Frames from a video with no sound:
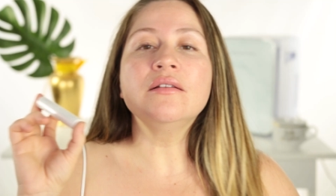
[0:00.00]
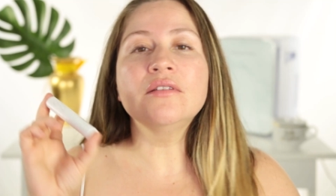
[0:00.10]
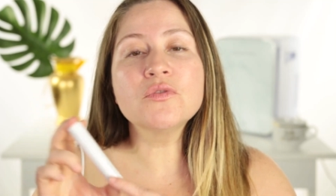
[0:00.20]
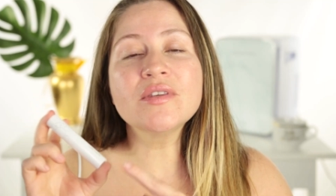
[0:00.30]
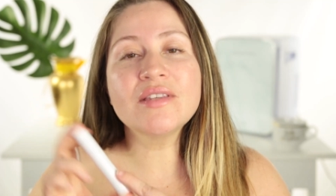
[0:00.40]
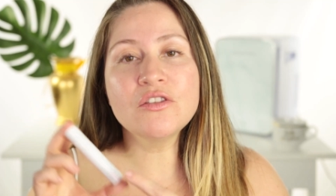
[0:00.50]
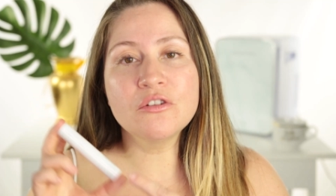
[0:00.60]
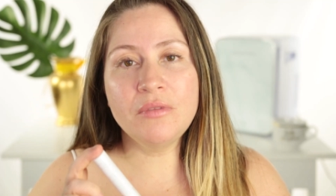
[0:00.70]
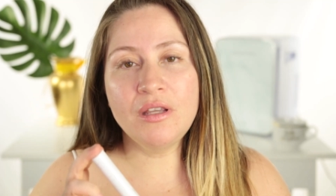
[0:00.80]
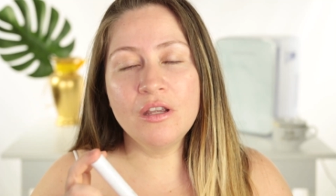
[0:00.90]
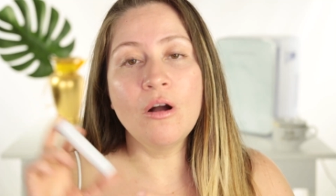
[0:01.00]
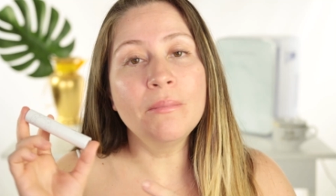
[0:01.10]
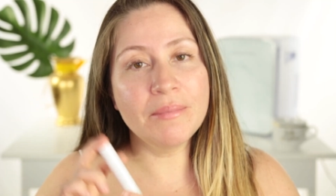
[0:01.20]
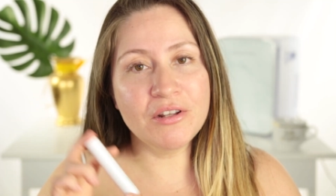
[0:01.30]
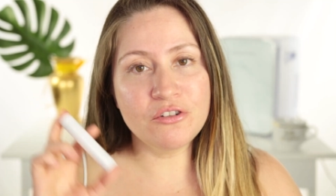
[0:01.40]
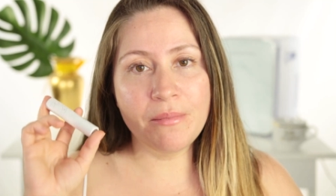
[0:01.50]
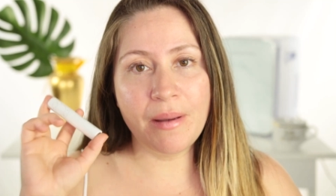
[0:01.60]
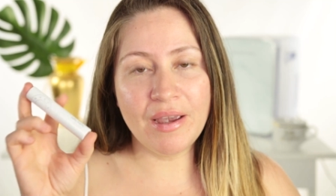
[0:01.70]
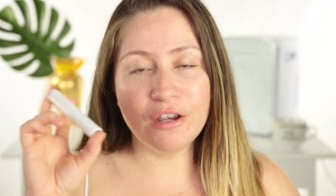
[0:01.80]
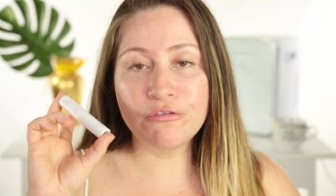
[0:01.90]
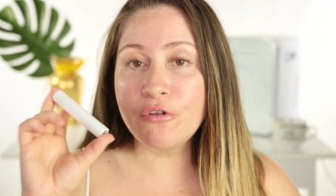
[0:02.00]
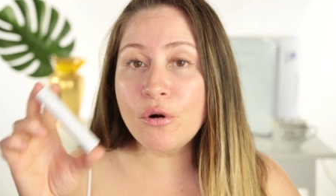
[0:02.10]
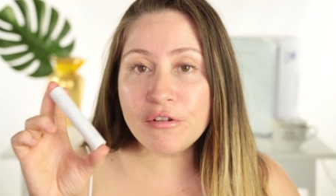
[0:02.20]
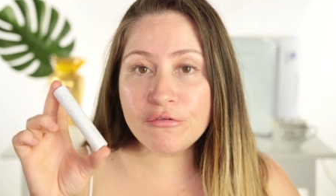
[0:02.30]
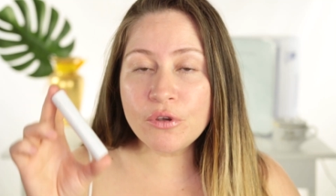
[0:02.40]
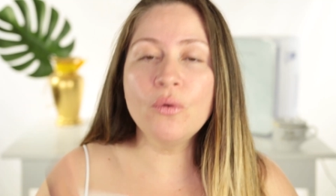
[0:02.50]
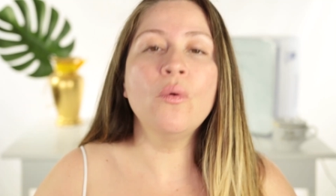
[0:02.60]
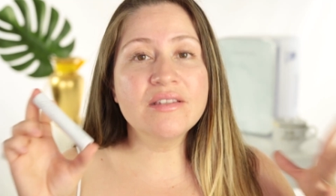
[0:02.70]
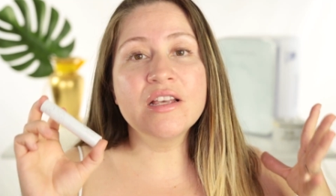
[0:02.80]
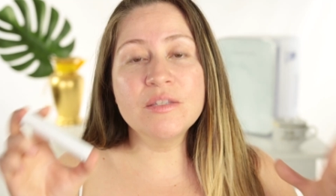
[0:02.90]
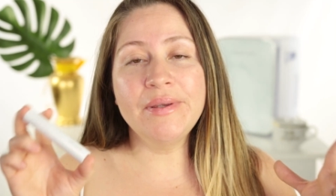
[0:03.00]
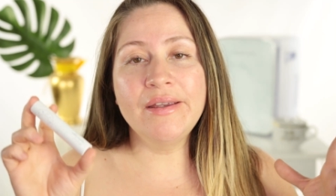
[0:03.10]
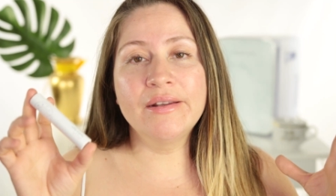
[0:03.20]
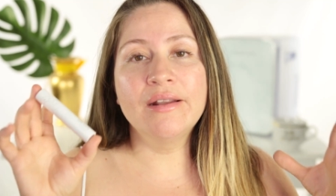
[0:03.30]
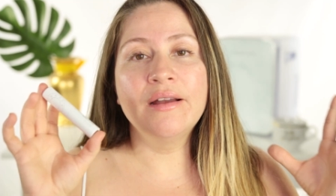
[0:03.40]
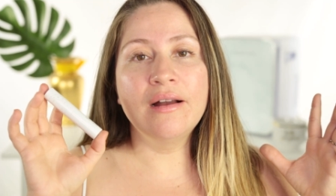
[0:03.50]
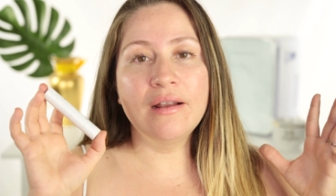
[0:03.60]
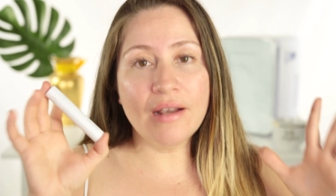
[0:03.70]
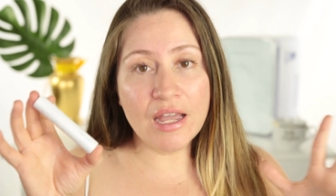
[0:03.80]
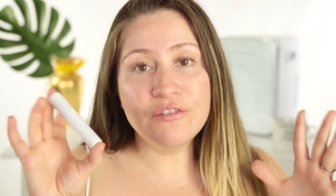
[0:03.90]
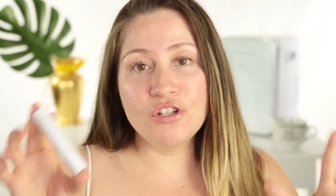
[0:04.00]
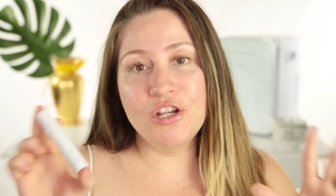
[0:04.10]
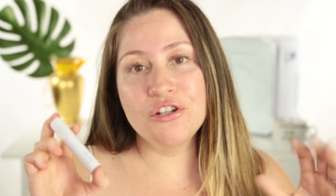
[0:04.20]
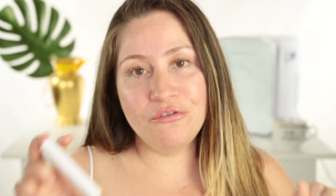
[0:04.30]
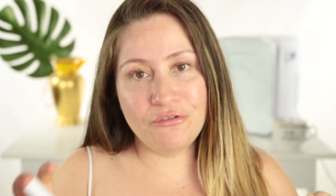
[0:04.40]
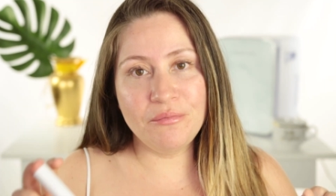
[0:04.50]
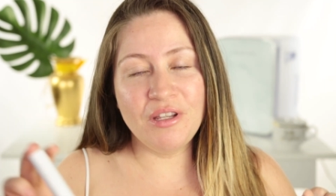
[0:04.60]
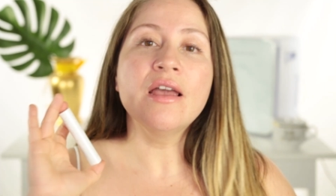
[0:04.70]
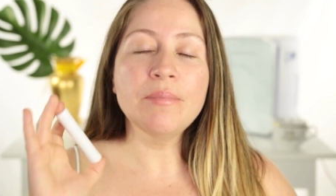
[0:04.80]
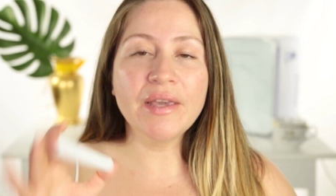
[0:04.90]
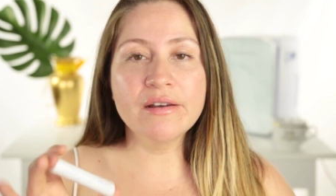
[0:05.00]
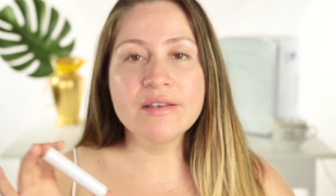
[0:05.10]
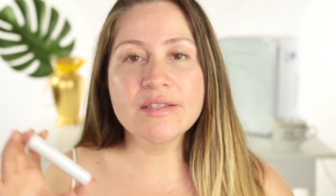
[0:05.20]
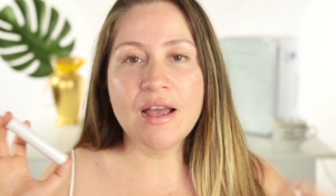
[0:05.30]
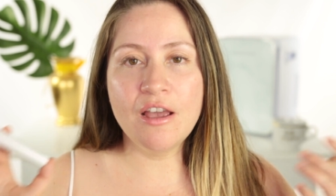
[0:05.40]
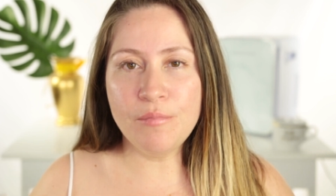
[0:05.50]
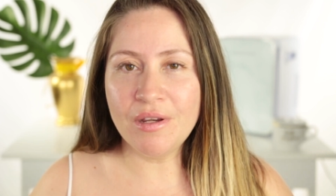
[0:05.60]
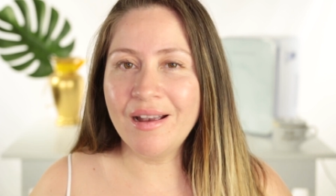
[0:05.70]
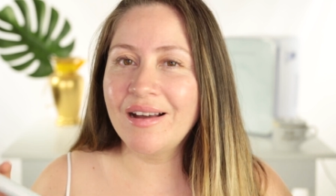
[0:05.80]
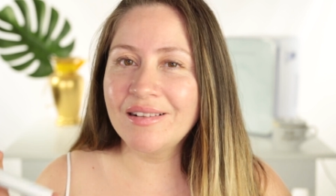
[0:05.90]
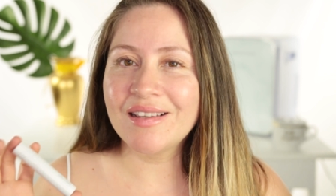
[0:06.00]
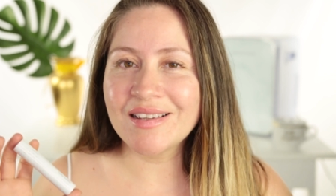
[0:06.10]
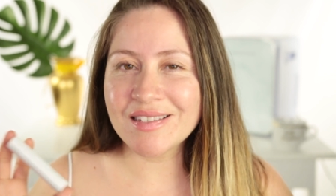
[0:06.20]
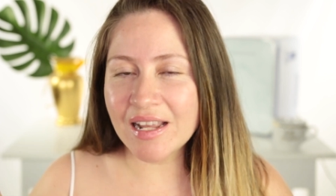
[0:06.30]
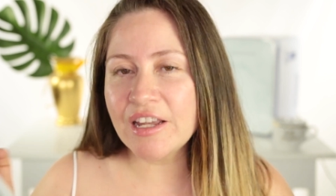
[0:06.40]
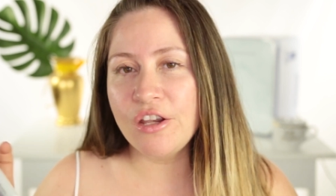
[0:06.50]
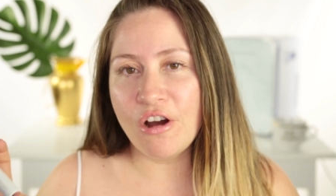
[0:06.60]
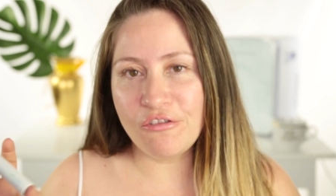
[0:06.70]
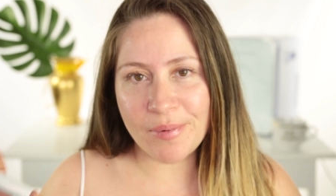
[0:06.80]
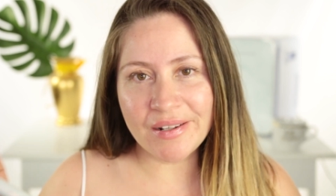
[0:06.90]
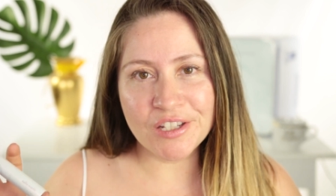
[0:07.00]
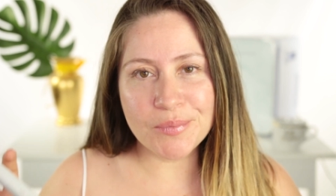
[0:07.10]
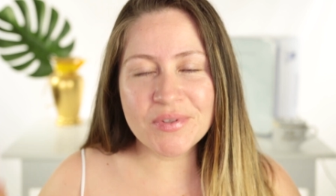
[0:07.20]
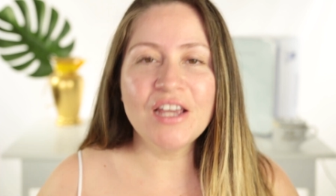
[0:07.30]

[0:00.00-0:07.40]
This was sent to me complimentary by Becca for review. This has been life-changing for me because I have been kind of like slacking off on my lips.